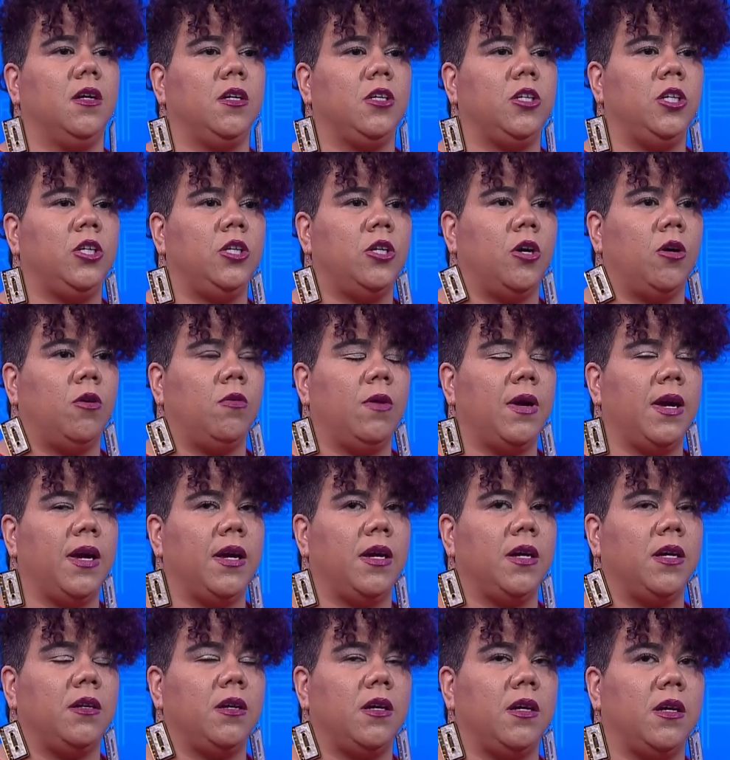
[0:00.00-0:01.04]
you know,
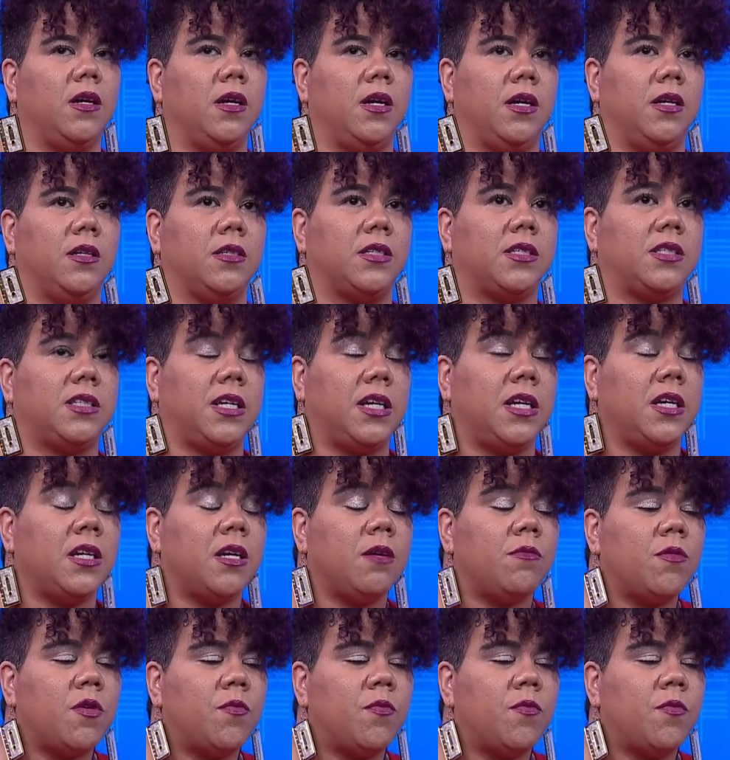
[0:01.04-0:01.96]
and, and seeing him